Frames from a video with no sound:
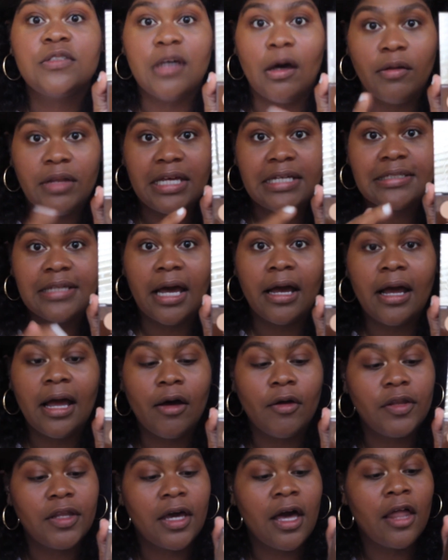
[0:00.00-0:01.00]
sell this
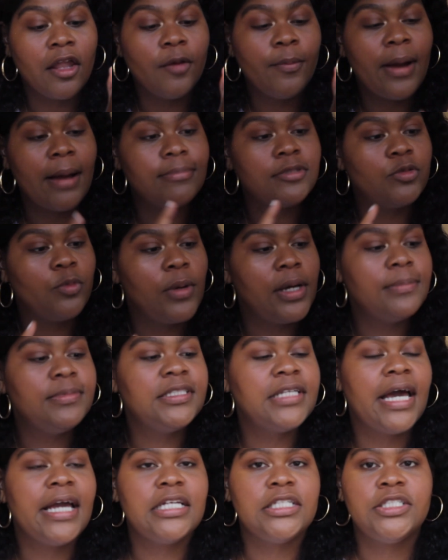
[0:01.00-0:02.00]
on the Colourpop's
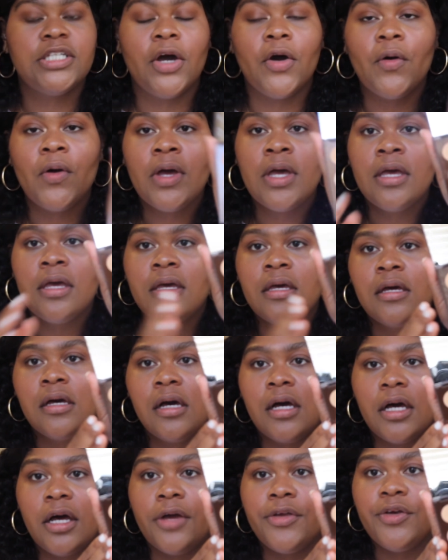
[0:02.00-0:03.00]
website, so
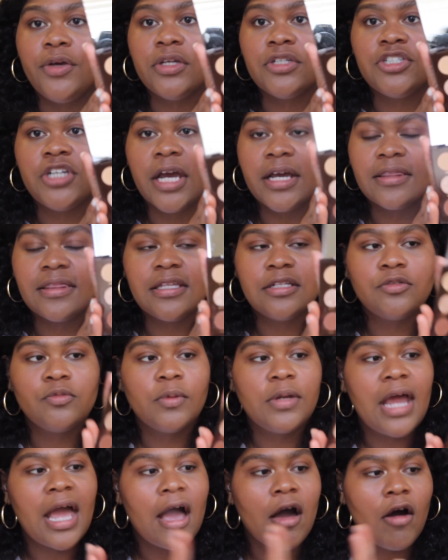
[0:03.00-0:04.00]
you can check this
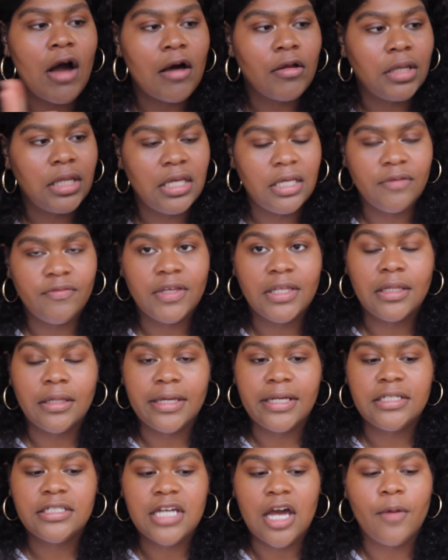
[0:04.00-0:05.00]
one out. I'll leave it
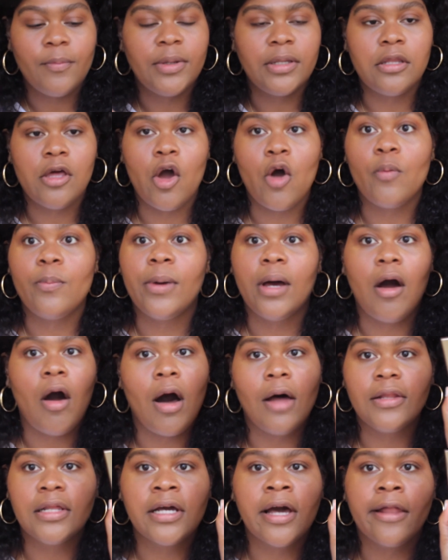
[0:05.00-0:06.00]
linked down below, but
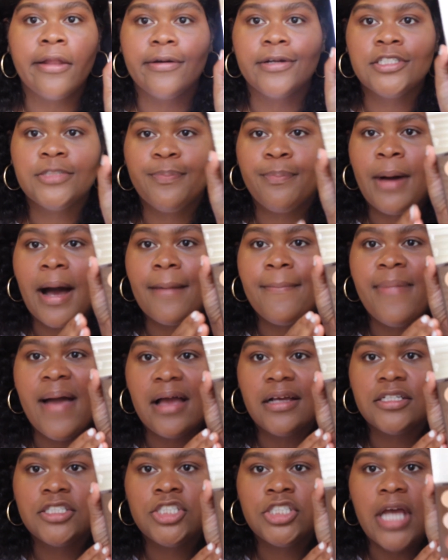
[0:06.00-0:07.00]
all the Colourpop
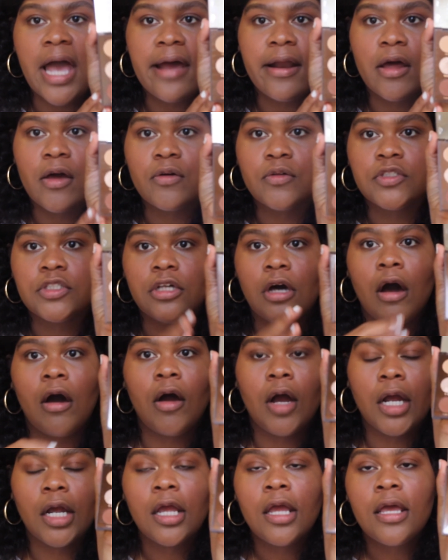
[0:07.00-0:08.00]
shadows
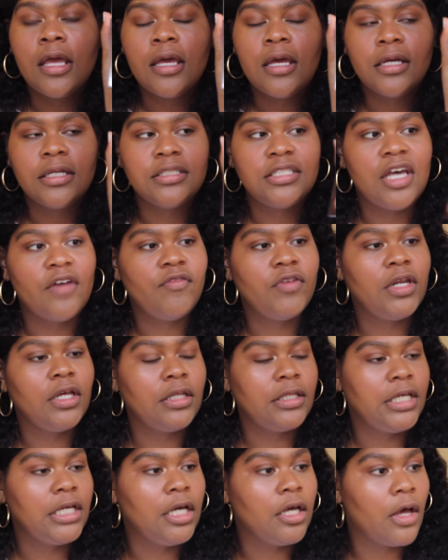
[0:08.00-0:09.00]
are
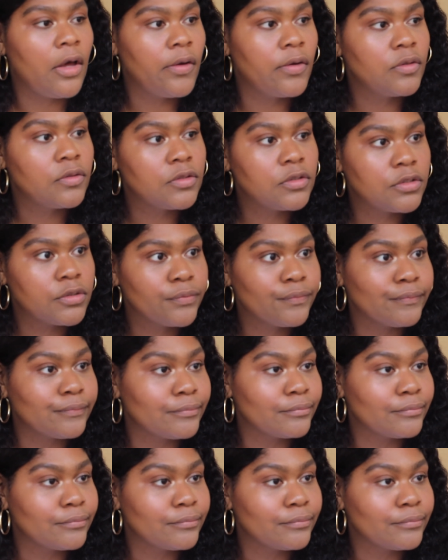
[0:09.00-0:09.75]
definitely goes.